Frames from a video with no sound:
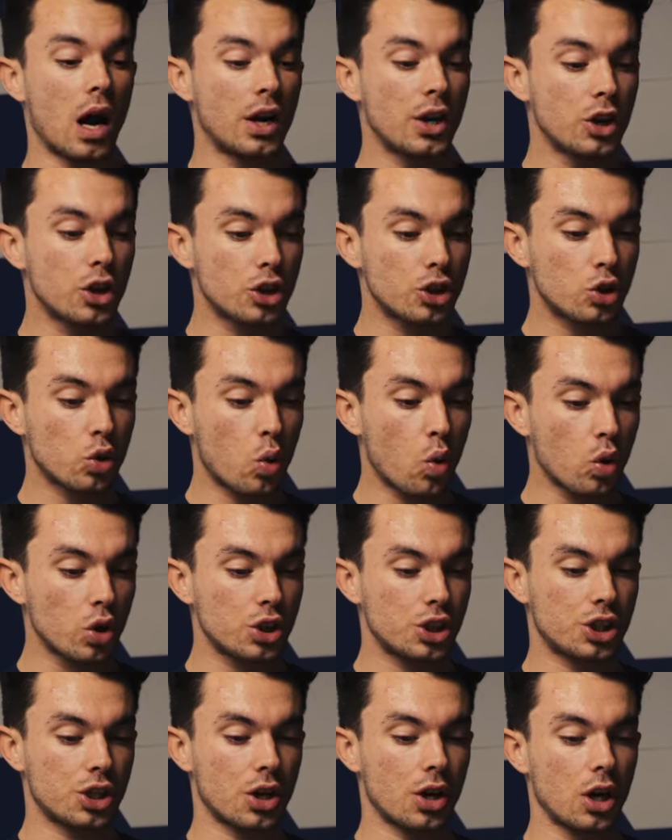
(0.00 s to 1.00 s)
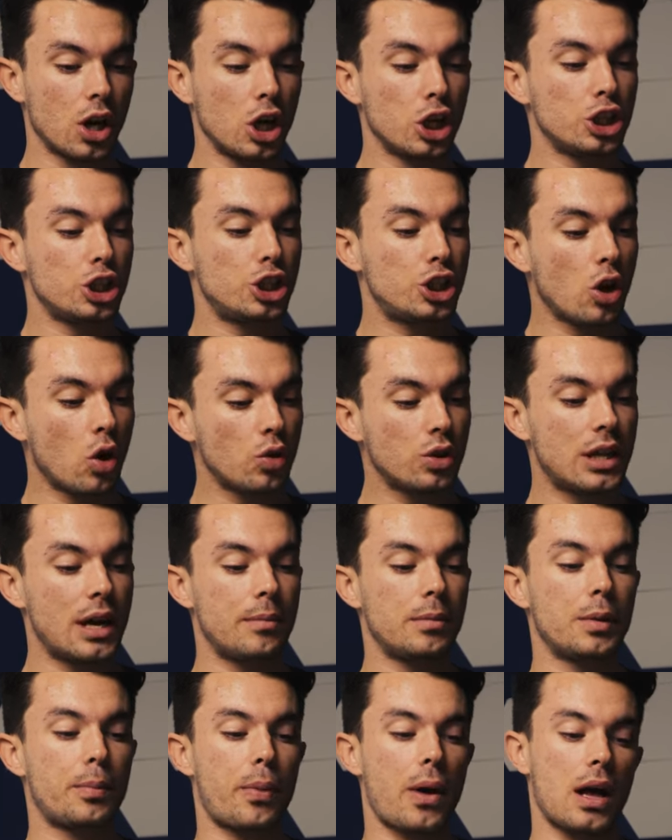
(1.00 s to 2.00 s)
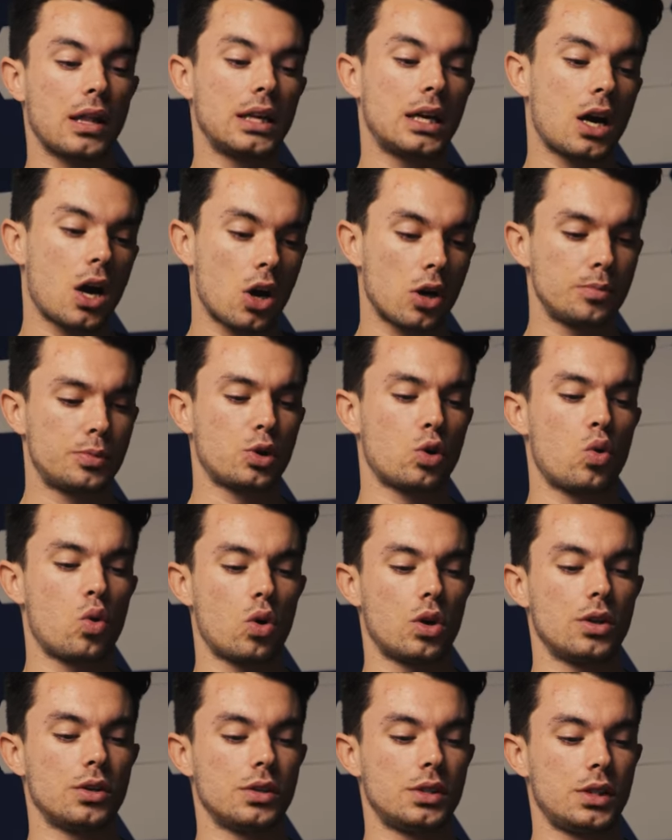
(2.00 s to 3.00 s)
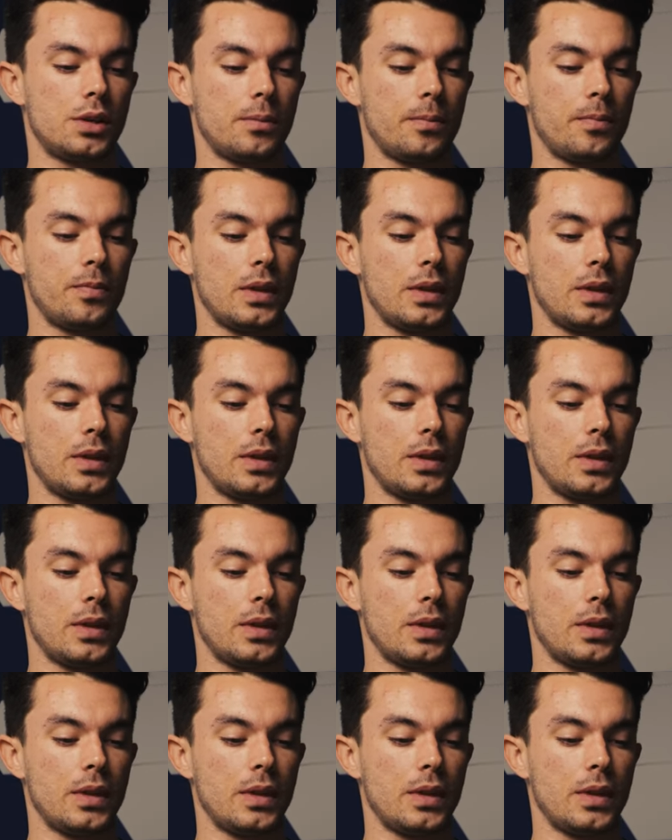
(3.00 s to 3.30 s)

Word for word: under torture, showed them to Polycarp's quarters.